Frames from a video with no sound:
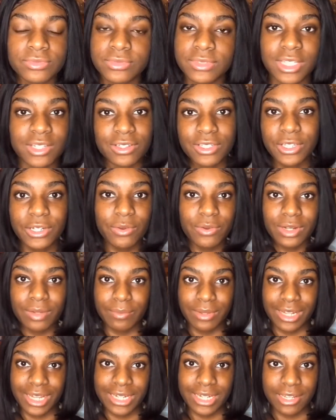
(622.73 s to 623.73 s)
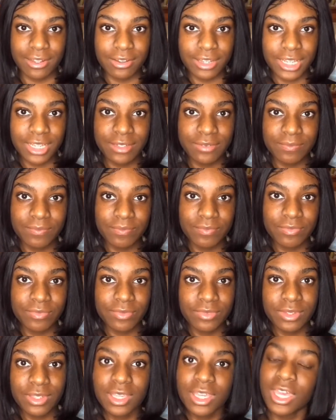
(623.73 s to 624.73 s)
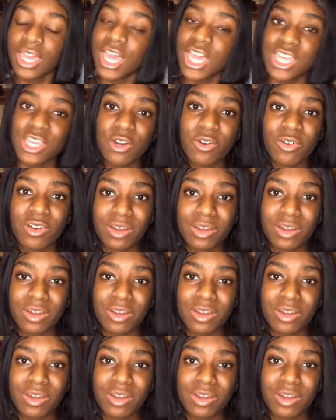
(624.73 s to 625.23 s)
no, you don't wanna be like that, okay? You don't wanna be